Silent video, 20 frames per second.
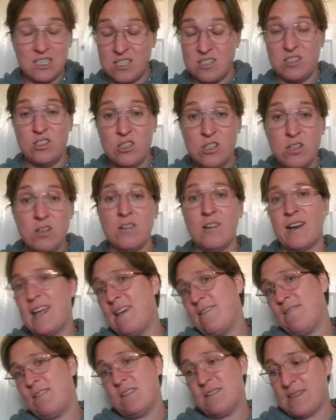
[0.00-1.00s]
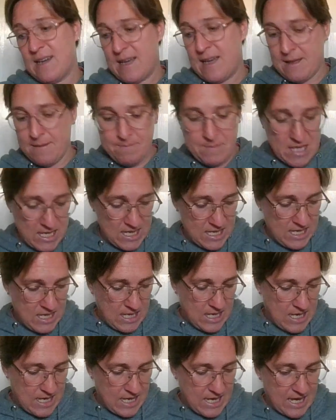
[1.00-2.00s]
just do not have the time,
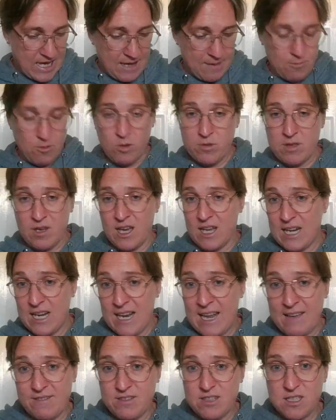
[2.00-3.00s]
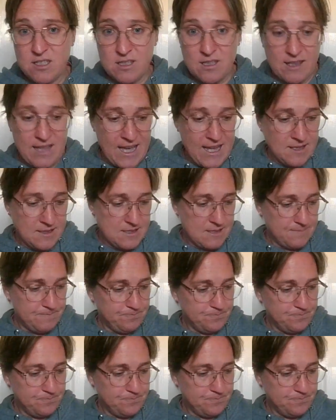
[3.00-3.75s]
although I'd love to do that.